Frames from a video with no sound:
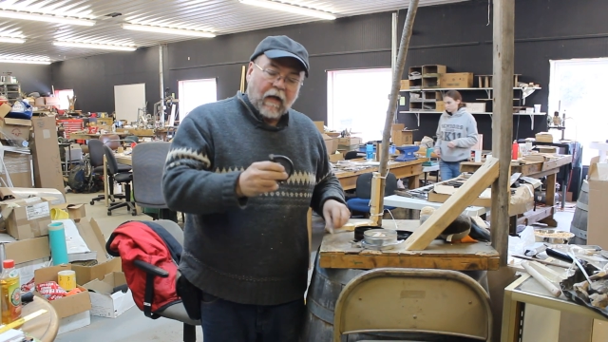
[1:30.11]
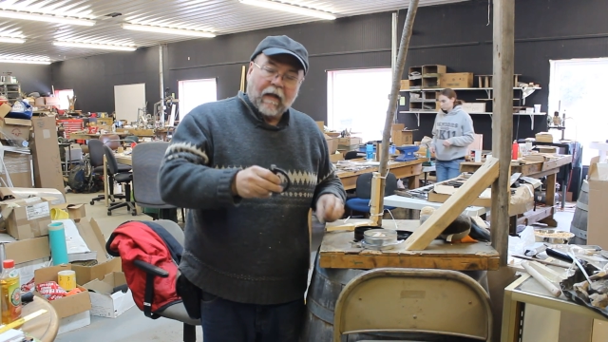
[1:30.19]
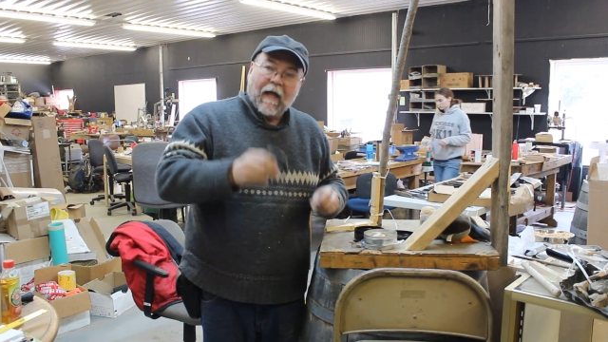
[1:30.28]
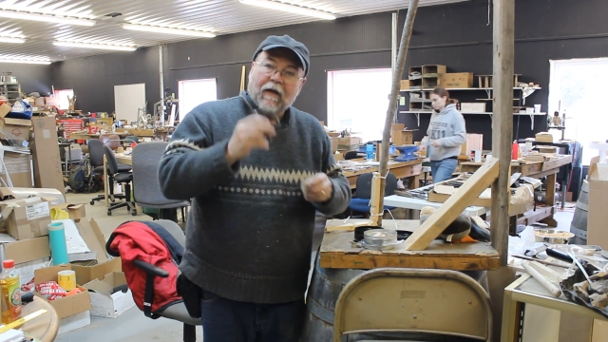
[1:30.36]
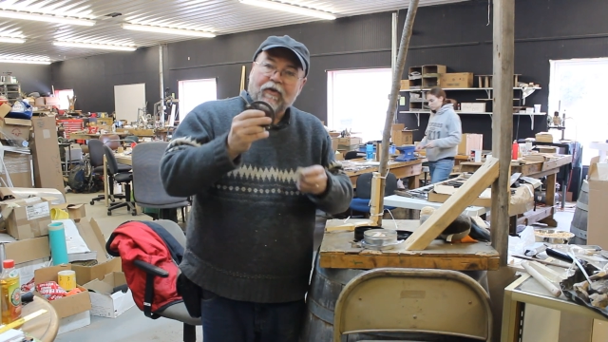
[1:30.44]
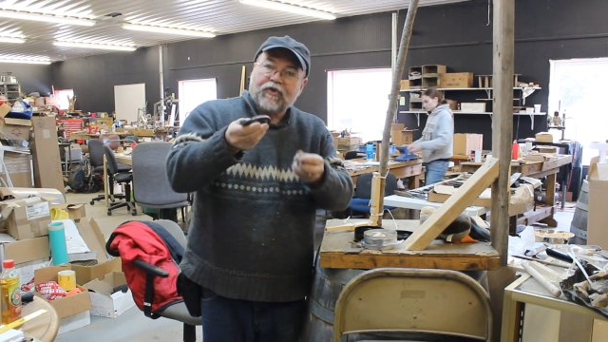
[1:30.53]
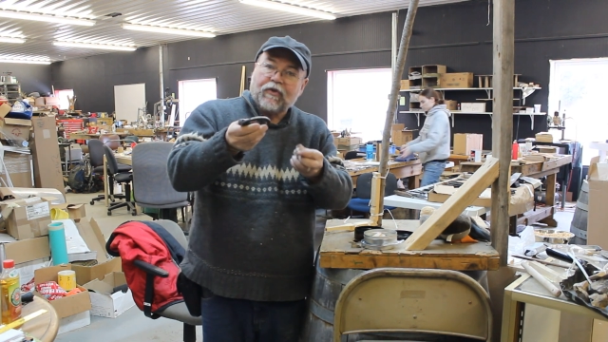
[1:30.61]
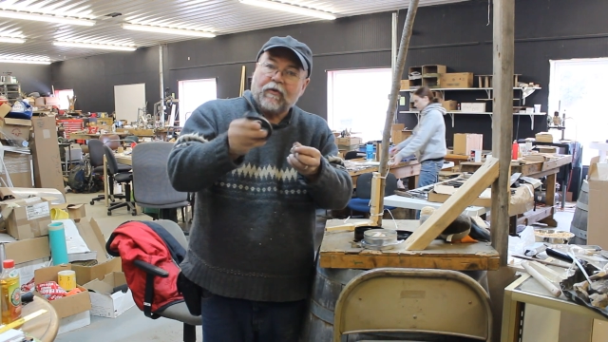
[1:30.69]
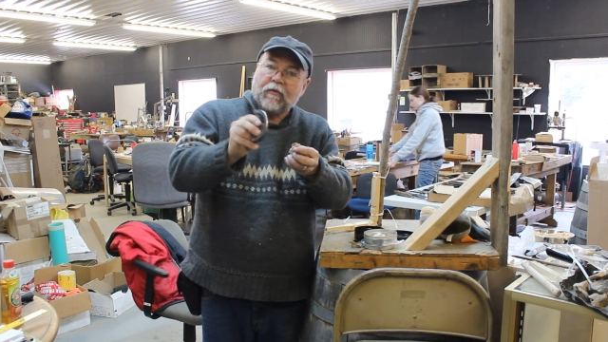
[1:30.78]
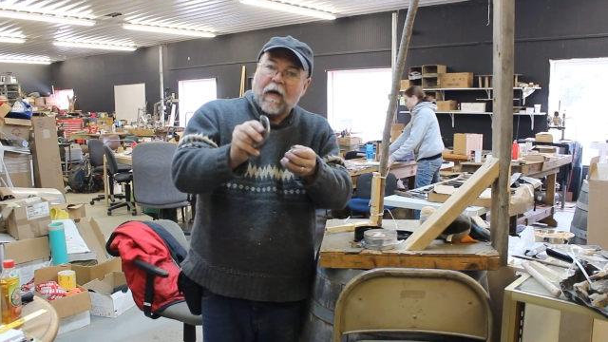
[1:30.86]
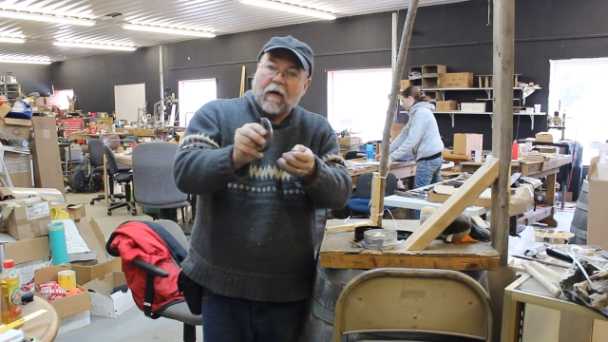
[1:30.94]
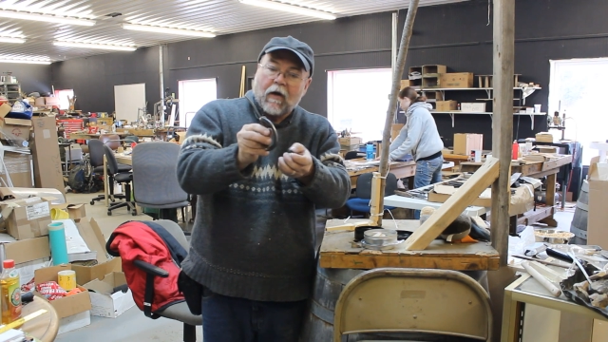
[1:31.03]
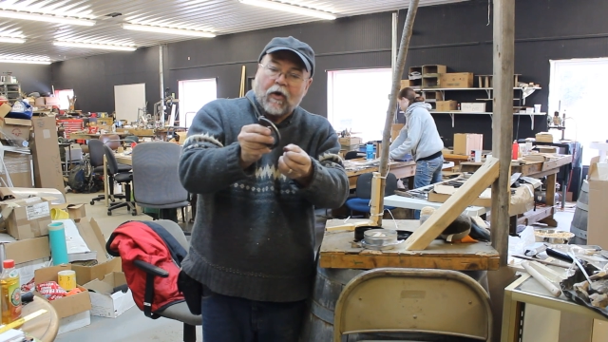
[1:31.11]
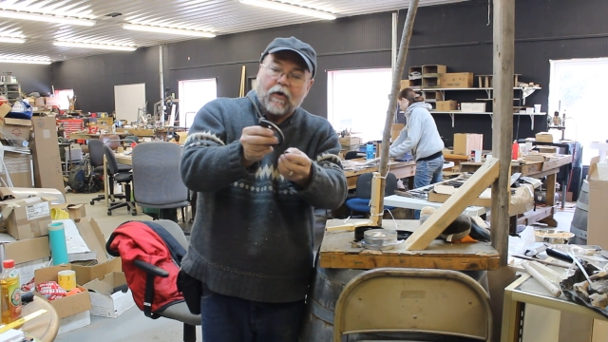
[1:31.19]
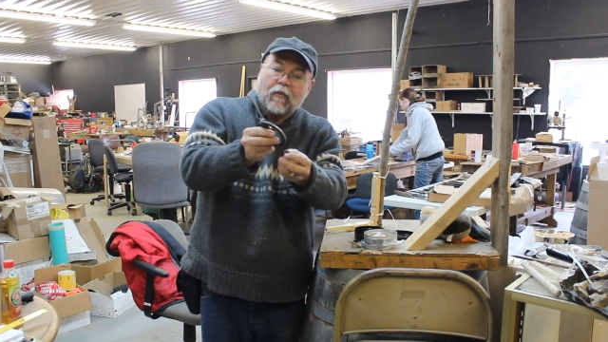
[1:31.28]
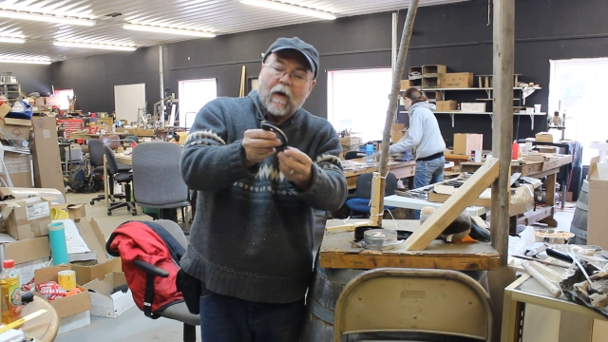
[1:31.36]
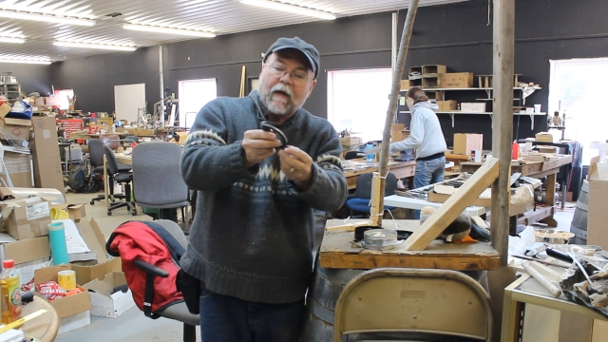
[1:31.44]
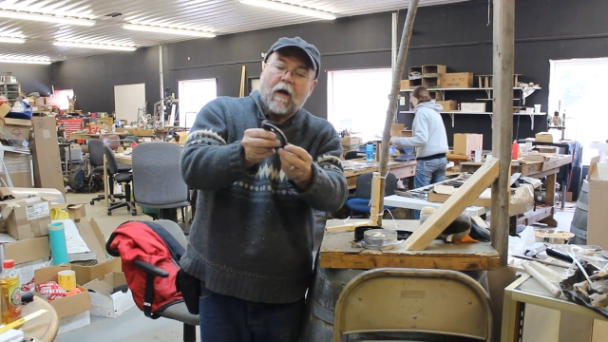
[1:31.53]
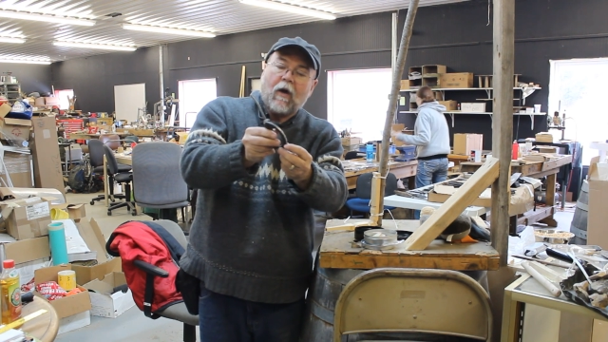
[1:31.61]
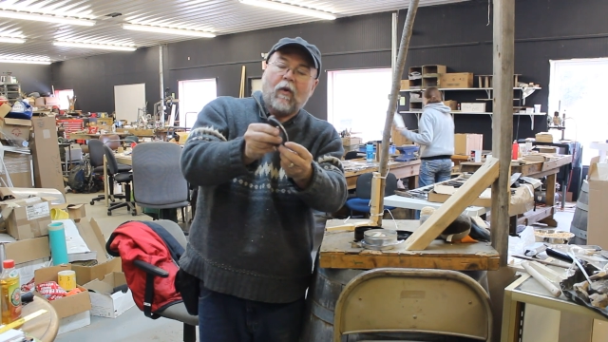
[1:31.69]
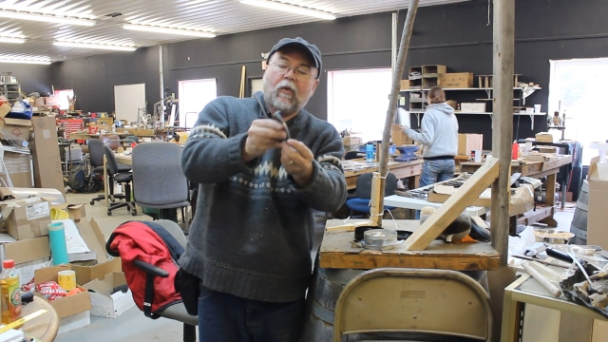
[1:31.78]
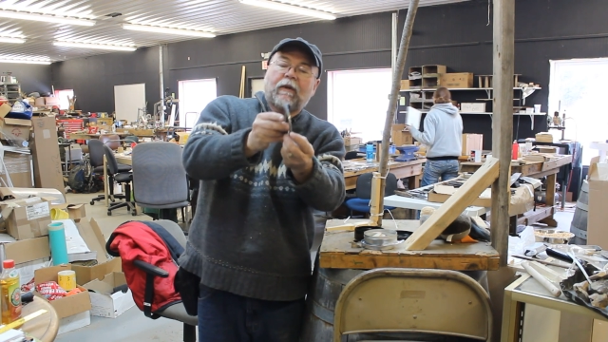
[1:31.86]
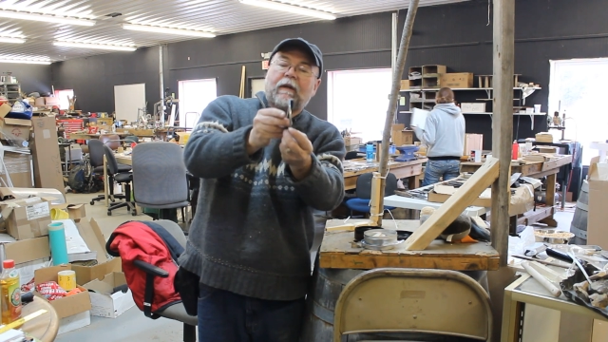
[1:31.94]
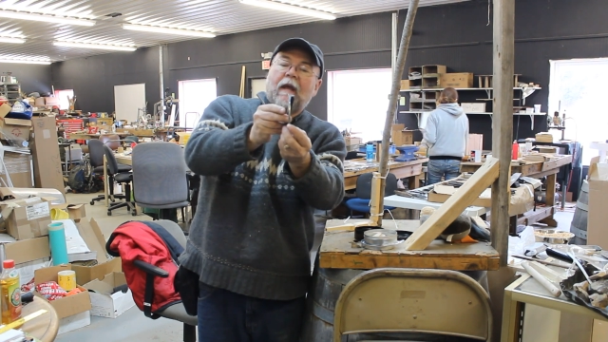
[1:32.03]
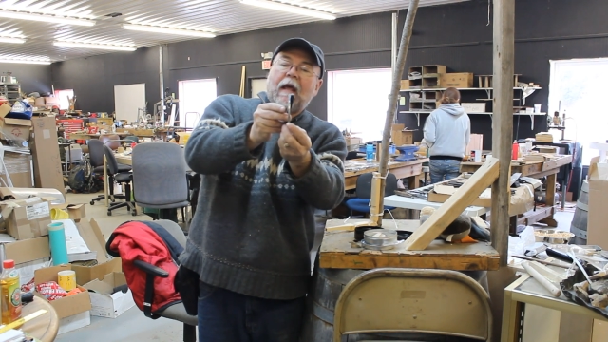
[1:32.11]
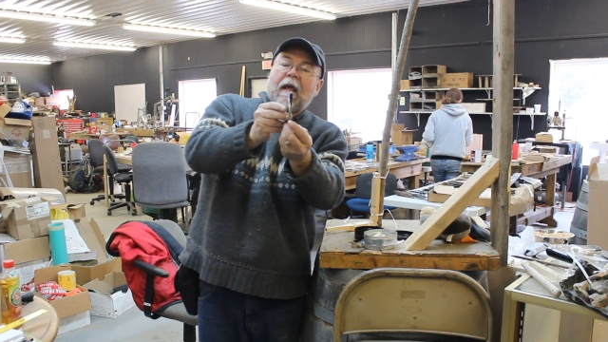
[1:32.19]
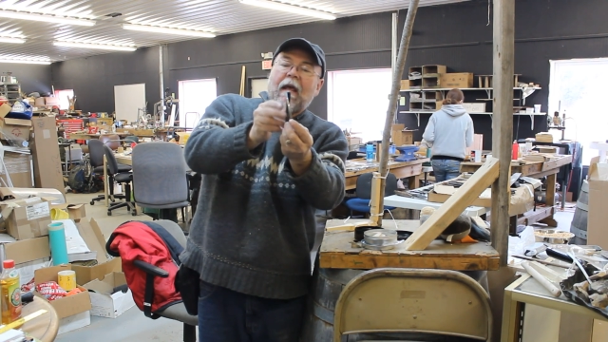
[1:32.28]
allows you a good way to hold it.